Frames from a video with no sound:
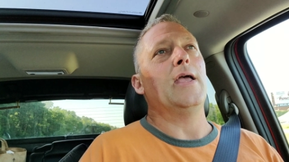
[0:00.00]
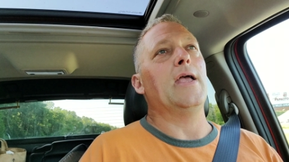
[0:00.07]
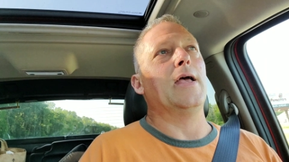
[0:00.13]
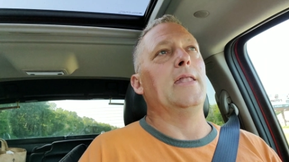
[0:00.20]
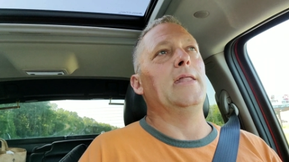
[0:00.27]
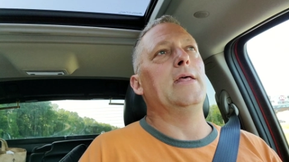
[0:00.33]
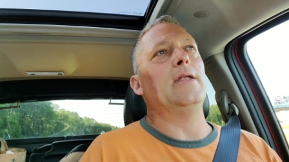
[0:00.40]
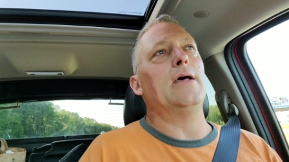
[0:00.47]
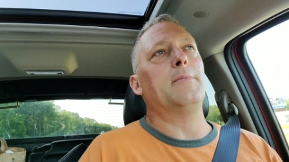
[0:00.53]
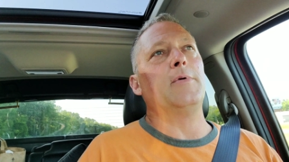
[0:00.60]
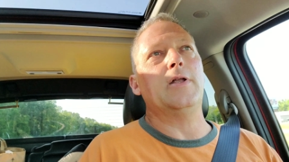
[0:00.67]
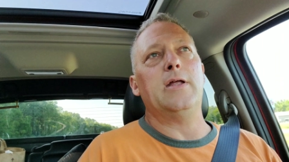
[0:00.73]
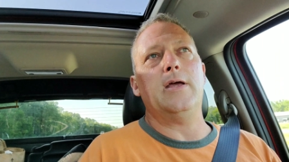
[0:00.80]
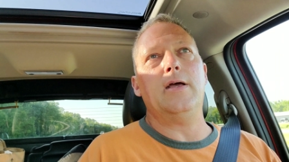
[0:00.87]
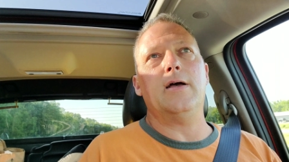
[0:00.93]
And then I'm
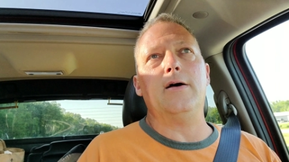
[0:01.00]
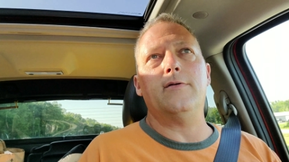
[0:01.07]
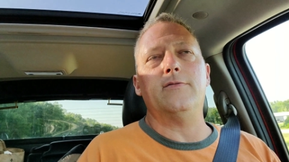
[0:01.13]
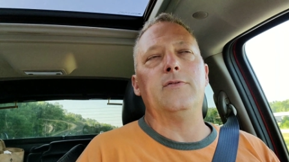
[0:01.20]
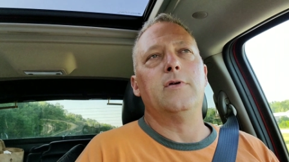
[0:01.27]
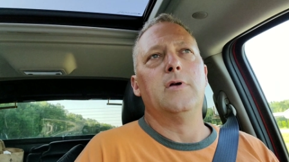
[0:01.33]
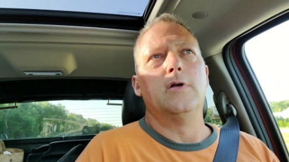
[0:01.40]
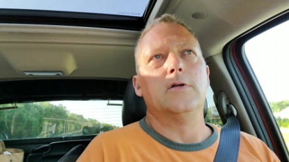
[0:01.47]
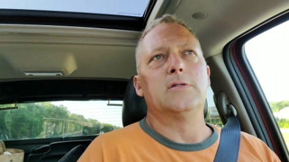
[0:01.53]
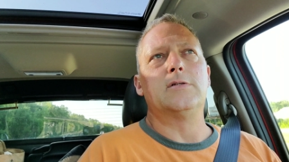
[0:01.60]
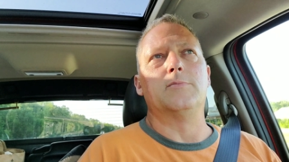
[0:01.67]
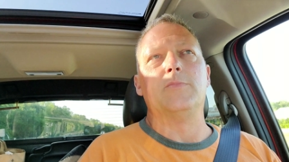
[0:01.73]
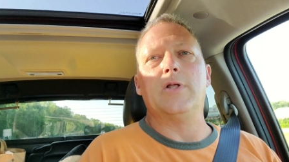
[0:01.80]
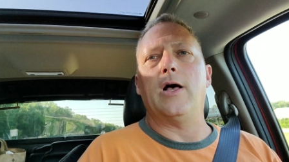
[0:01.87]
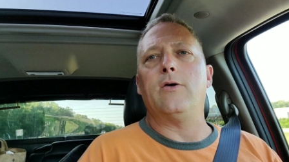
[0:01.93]
going to have
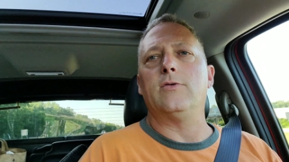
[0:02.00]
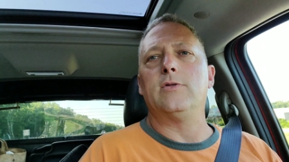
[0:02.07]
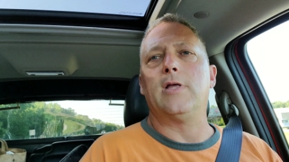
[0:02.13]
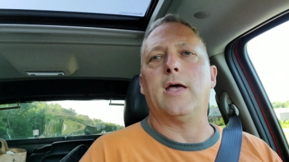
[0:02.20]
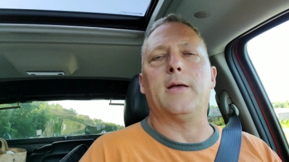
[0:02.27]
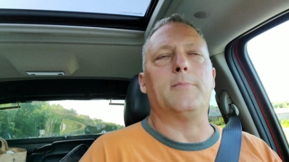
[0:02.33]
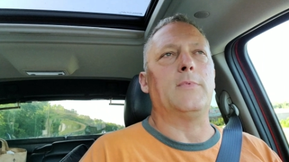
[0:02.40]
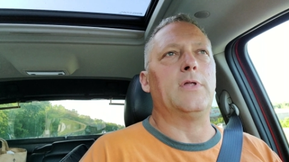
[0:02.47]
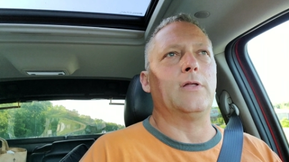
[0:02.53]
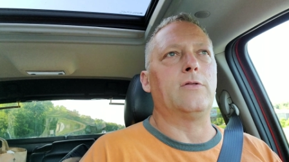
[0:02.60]
some downtime